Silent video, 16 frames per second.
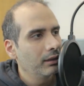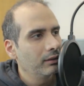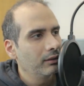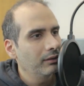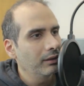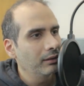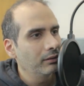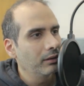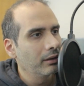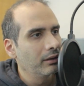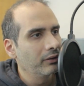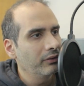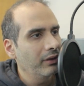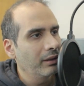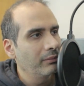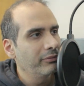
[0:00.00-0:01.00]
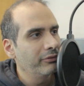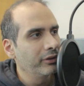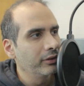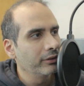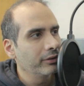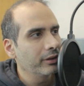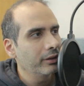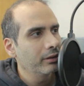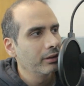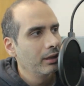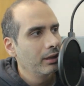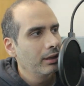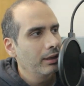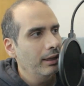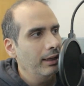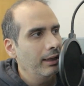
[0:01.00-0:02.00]
set to the same filter,
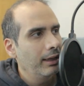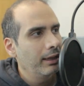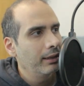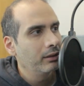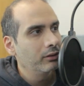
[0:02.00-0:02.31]
and